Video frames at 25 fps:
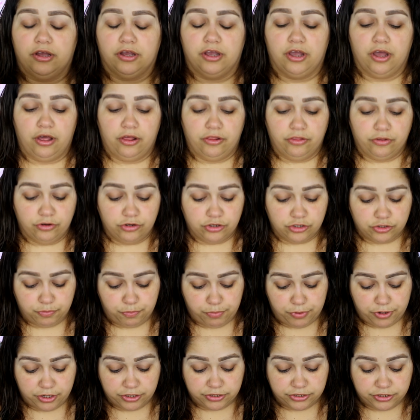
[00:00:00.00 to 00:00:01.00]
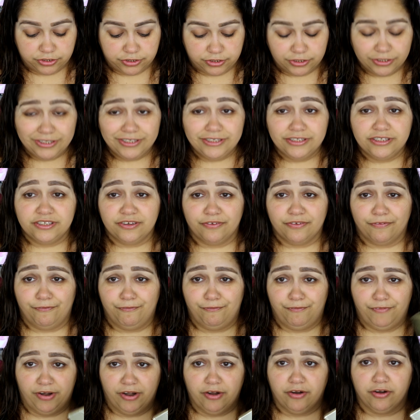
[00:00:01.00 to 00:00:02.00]
colors, but this is a
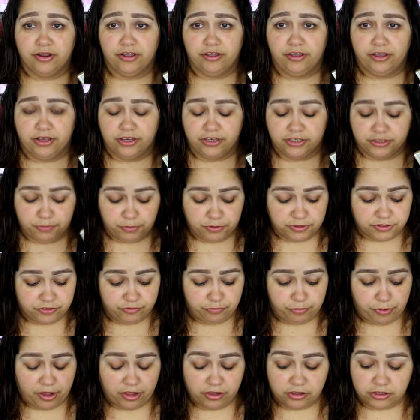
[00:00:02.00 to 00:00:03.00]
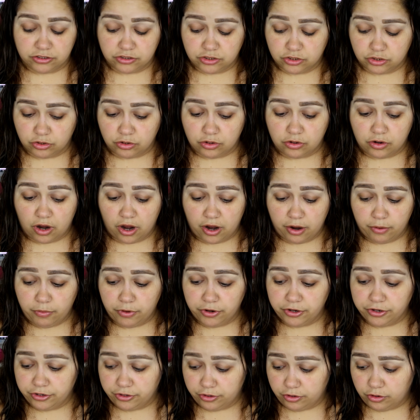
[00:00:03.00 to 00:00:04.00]
very expensive palette. So I
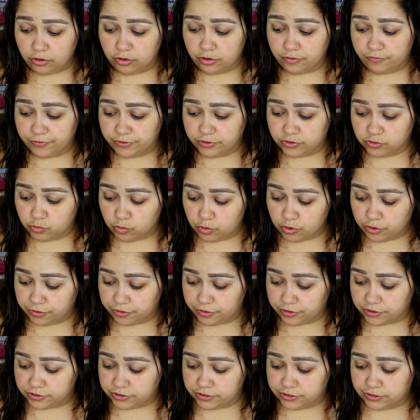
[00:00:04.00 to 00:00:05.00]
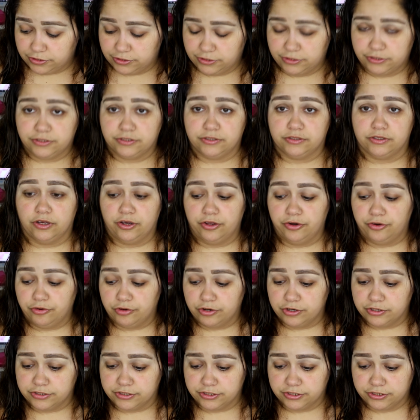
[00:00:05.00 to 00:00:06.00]
want to know if it's worth this
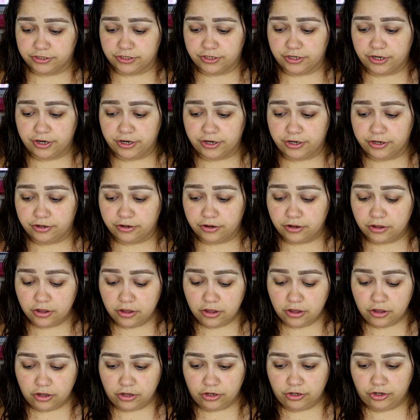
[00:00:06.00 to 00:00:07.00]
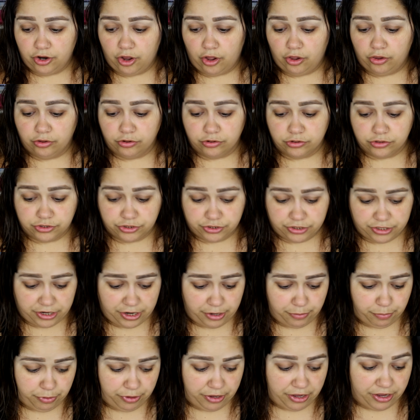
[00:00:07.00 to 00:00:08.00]
$169 that
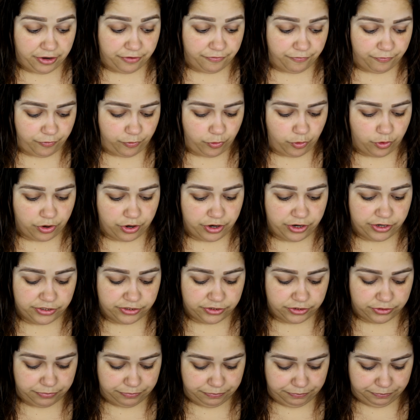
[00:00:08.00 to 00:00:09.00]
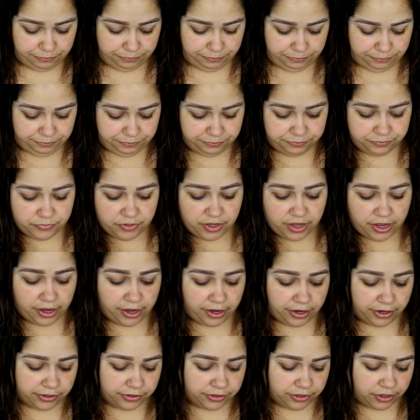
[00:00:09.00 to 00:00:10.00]
I paid for it.
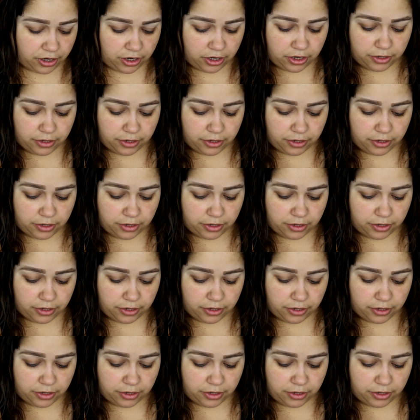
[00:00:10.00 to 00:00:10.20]
And